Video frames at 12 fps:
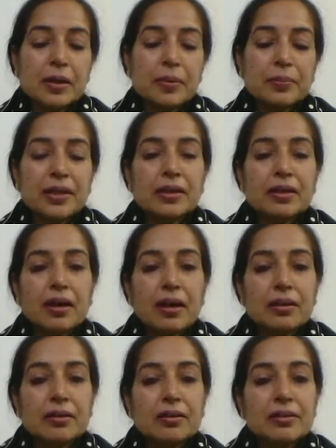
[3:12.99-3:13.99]
be
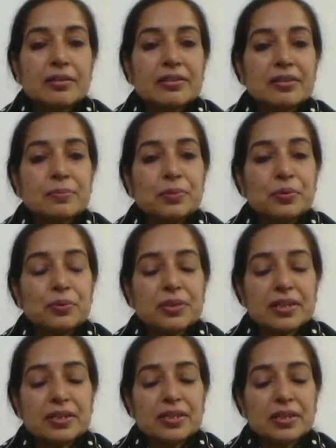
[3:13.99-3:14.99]

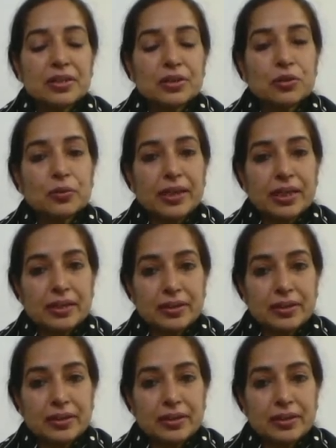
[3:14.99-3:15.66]
undisputed queen.